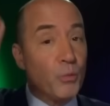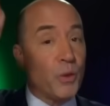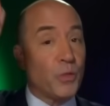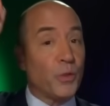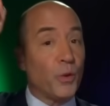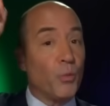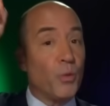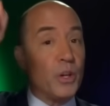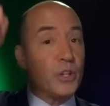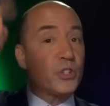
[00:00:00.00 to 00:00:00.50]
with
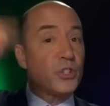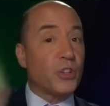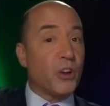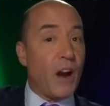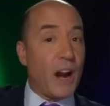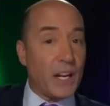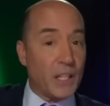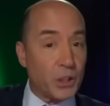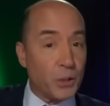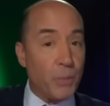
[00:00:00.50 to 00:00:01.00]
the wind shear
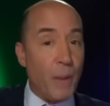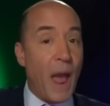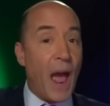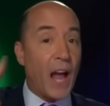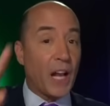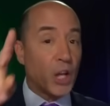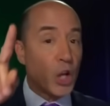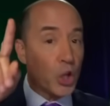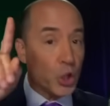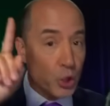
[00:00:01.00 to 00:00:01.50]
at its
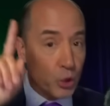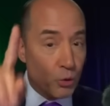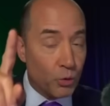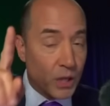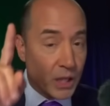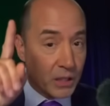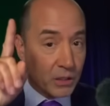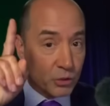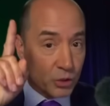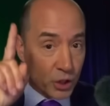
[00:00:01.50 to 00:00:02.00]
back, you
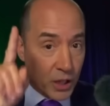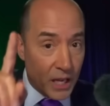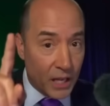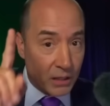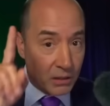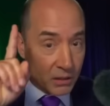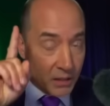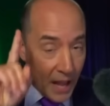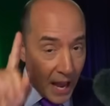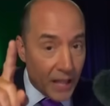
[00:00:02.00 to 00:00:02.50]
can
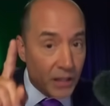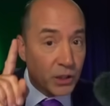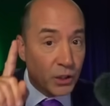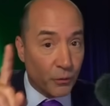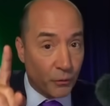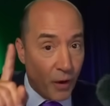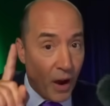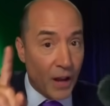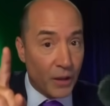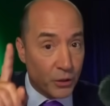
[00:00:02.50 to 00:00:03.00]

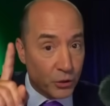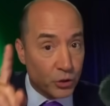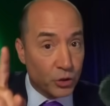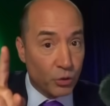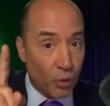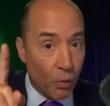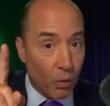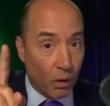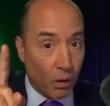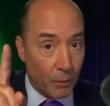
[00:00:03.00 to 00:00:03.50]
intensify the
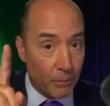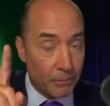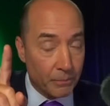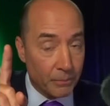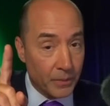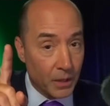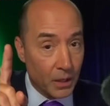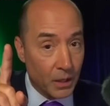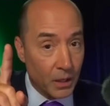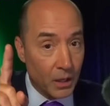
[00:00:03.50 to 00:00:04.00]
storm.
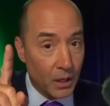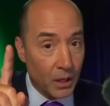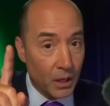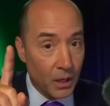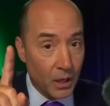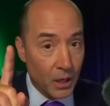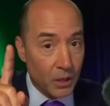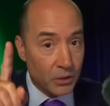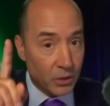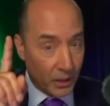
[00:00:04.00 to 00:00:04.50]

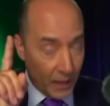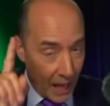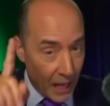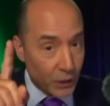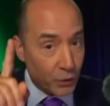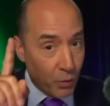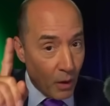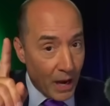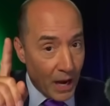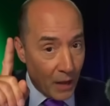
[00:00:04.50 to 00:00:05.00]
So
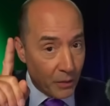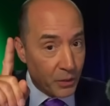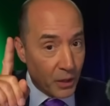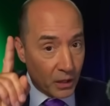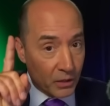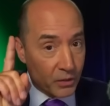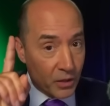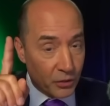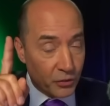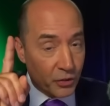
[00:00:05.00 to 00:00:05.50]
that's why I
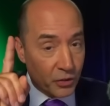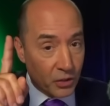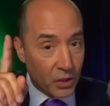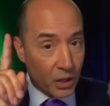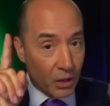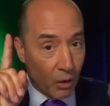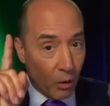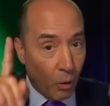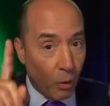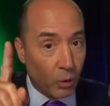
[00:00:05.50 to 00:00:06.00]
think this is
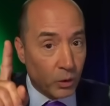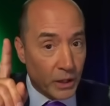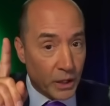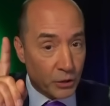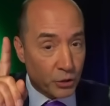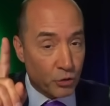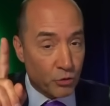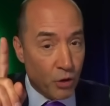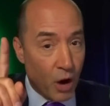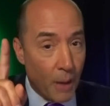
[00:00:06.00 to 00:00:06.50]
going to hold
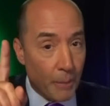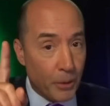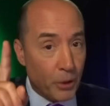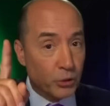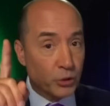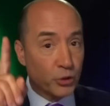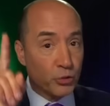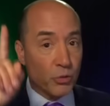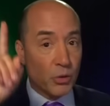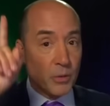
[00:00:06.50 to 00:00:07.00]
as a
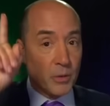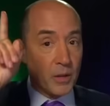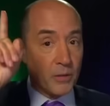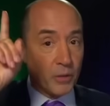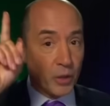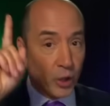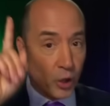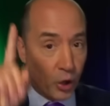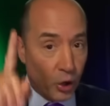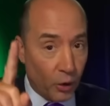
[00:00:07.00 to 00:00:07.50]
tropical storm,
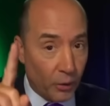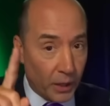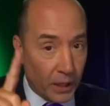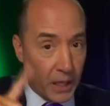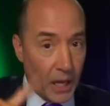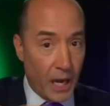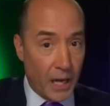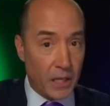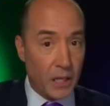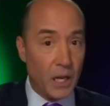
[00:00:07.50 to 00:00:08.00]
even
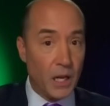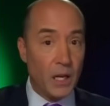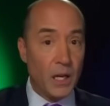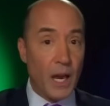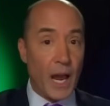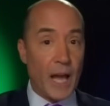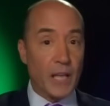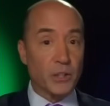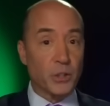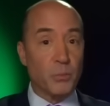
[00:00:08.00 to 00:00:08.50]
hurricane,
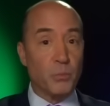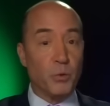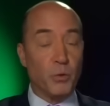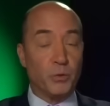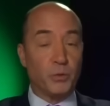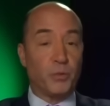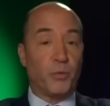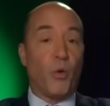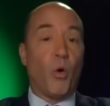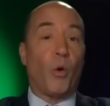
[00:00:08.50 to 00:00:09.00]
as it
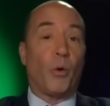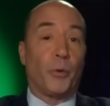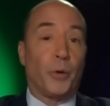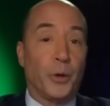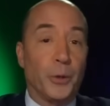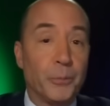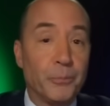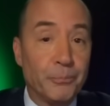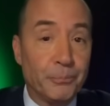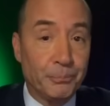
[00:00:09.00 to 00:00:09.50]
moves
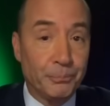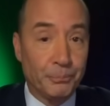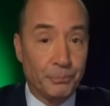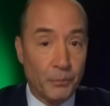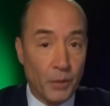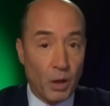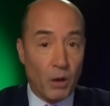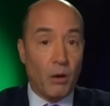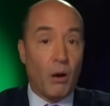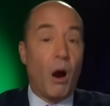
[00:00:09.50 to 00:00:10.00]
forward.
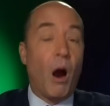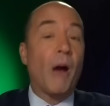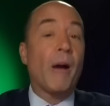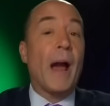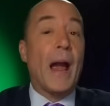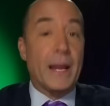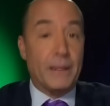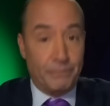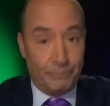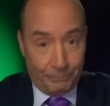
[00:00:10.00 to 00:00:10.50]
All
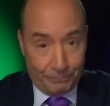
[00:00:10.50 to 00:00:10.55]
right.